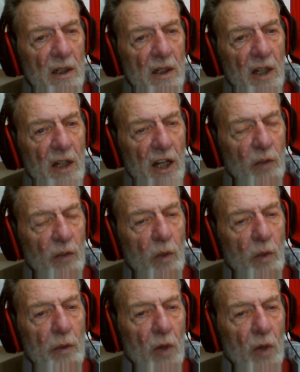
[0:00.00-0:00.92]
and
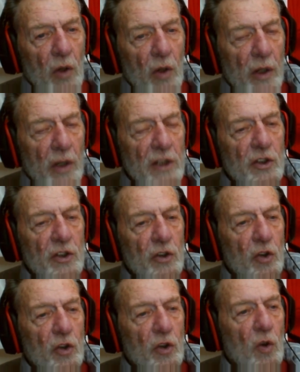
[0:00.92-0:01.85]
we were going to
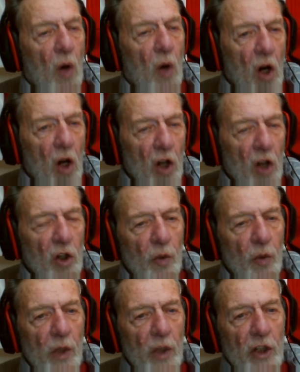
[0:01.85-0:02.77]
do all
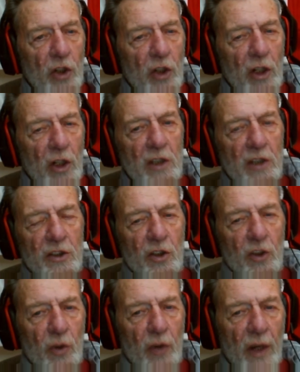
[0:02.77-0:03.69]
that we could to
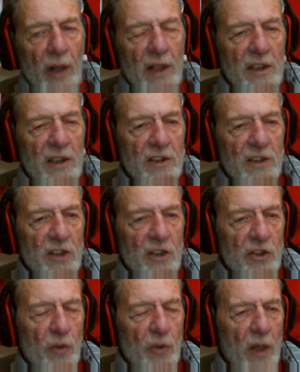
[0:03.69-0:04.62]
correct this
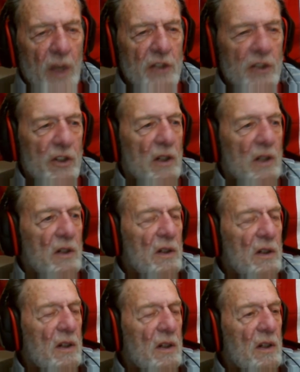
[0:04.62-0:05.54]
situation.
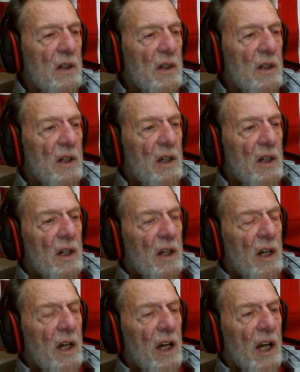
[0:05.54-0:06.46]

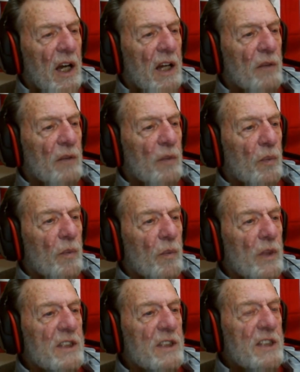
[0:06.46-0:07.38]
And
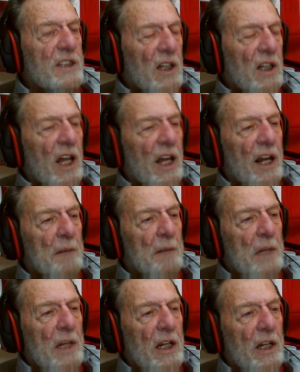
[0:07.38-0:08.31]
we still had a
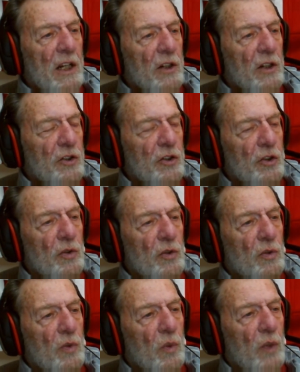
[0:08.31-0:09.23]
meeting or
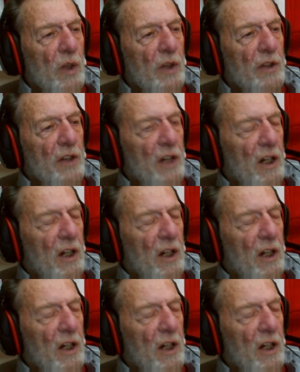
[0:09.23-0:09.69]
2 with